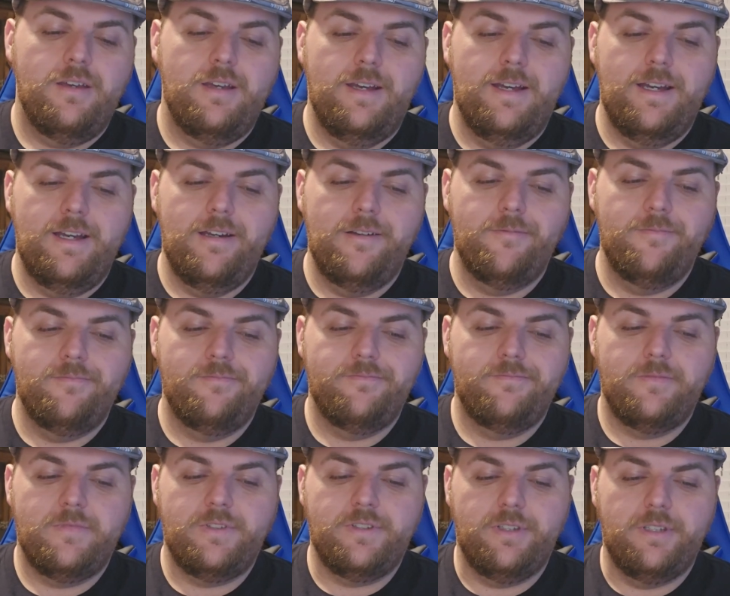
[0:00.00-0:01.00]

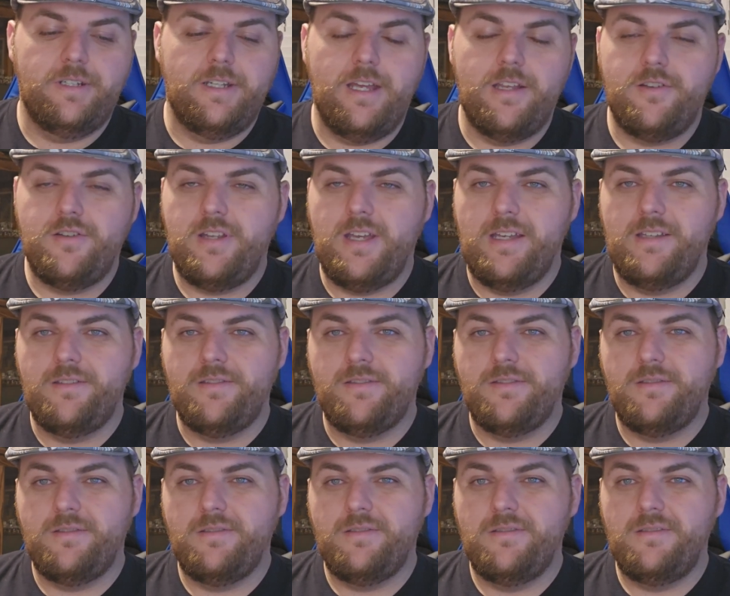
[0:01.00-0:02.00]
Slaanesh
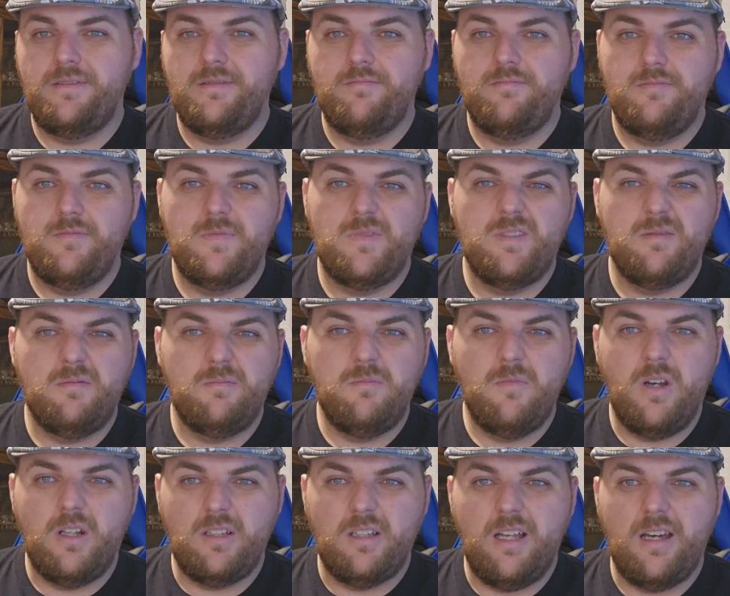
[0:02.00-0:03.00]
has
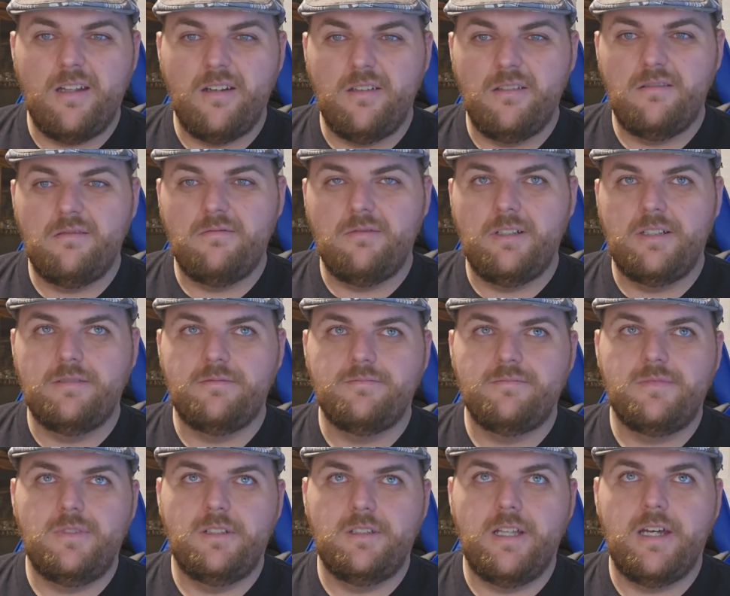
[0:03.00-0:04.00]
a lot
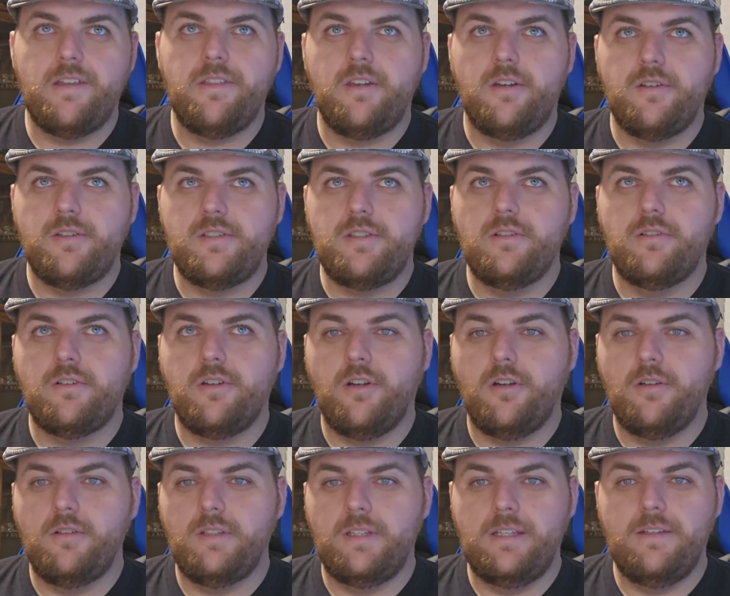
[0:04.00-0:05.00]
that are still
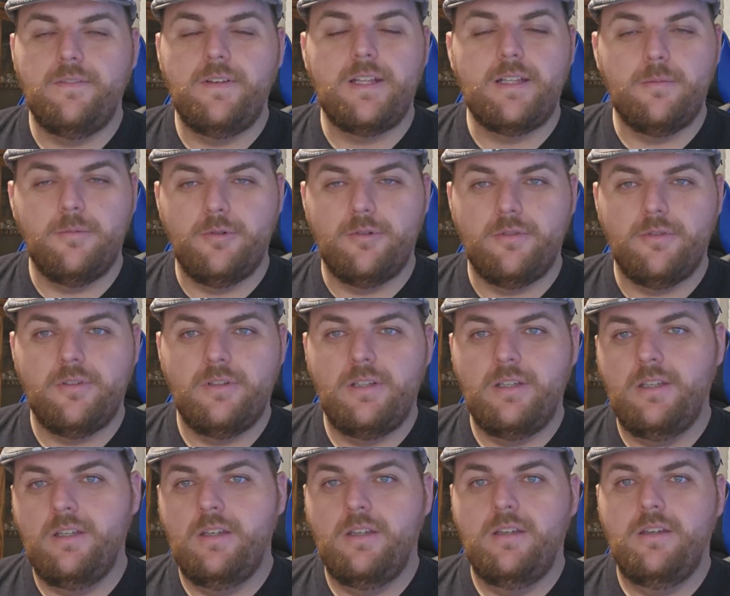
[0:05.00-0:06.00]
currently available.
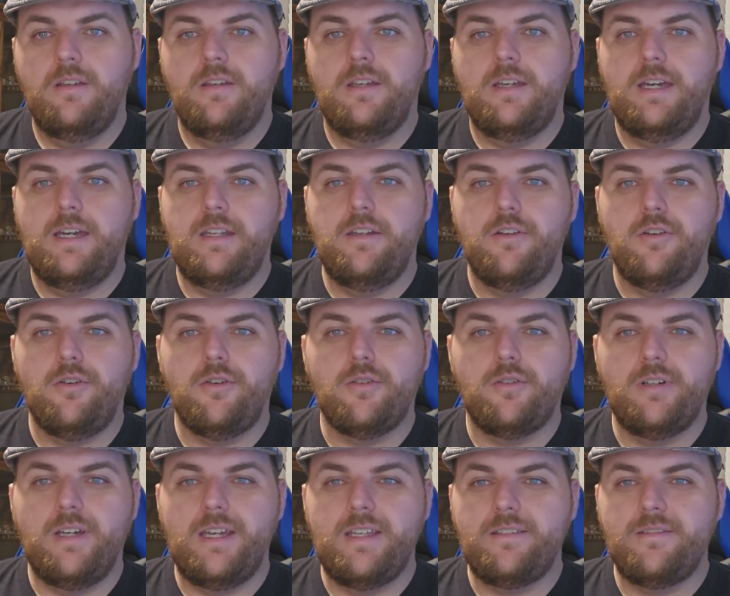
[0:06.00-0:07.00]

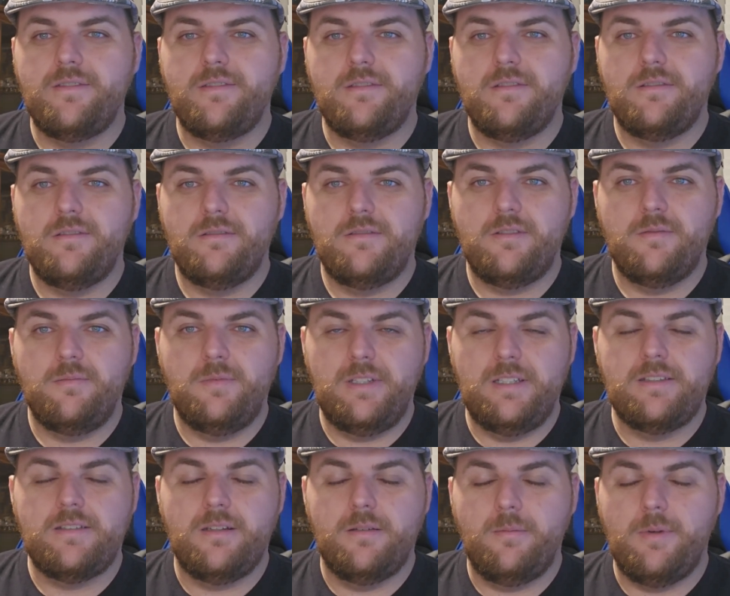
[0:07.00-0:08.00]
Nurgle has some
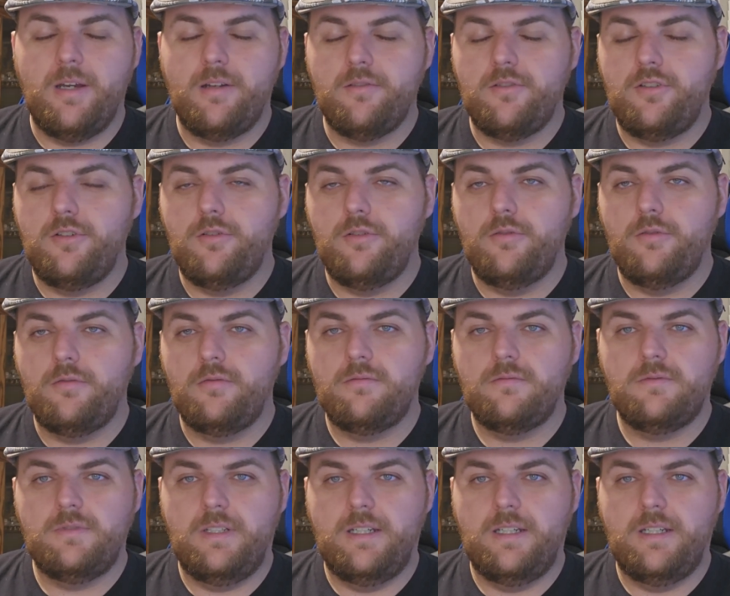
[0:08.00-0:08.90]
decent amount too.